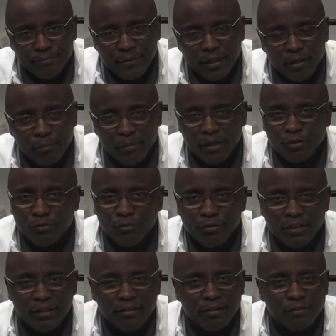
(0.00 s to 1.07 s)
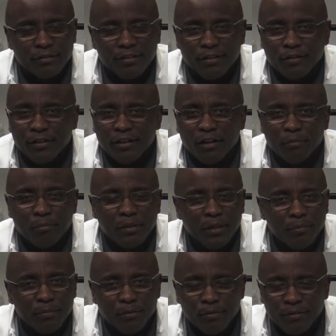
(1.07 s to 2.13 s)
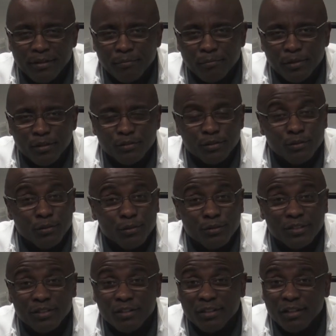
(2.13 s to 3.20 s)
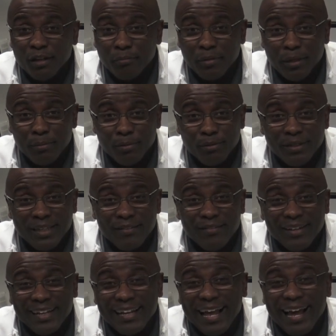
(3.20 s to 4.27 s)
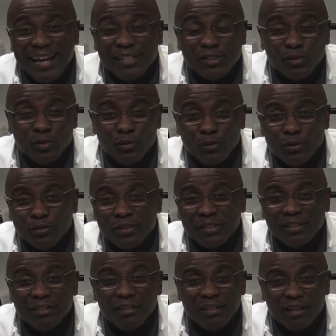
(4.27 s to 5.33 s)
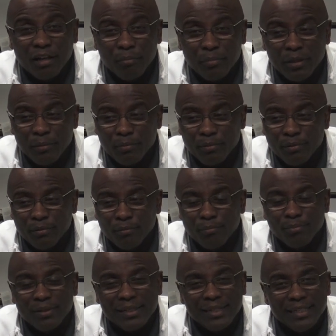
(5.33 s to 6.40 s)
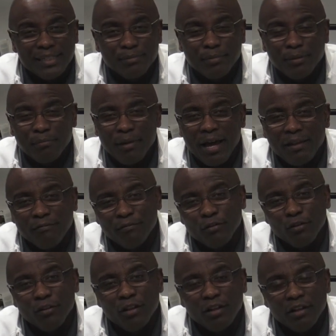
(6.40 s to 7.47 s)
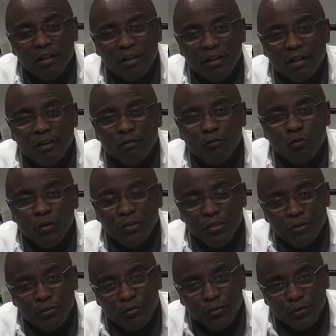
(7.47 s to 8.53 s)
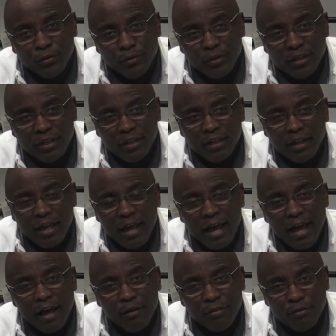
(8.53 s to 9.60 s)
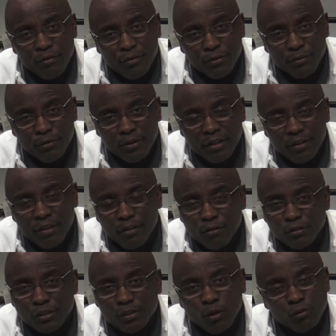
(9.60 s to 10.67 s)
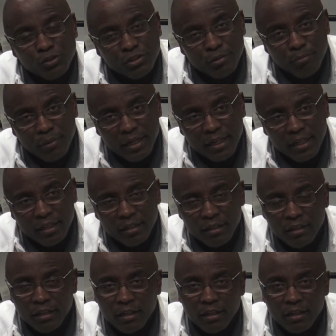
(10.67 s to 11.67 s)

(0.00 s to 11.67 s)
Elementary, they're young people. Middle school, they're still young people. Even at high school, they're still young people. Please be mindful of what they're doing, how they're doing it, their social media,